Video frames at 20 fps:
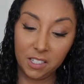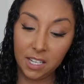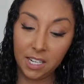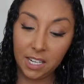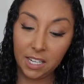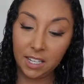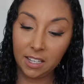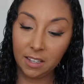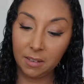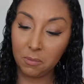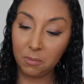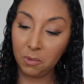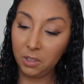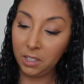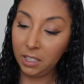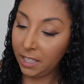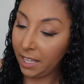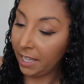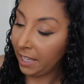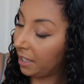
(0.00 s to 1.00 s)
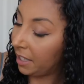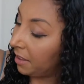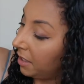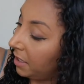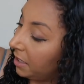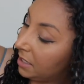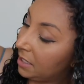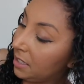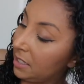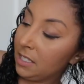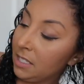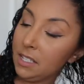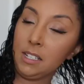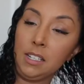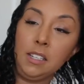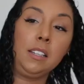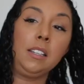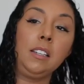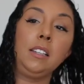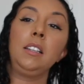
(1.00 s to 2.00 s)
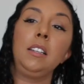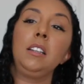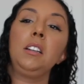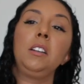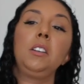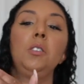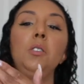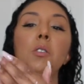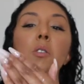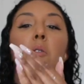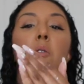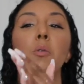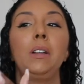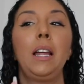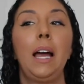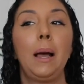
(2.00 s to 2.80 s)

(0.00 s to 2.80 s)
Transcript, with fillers: And I'm really liking this cold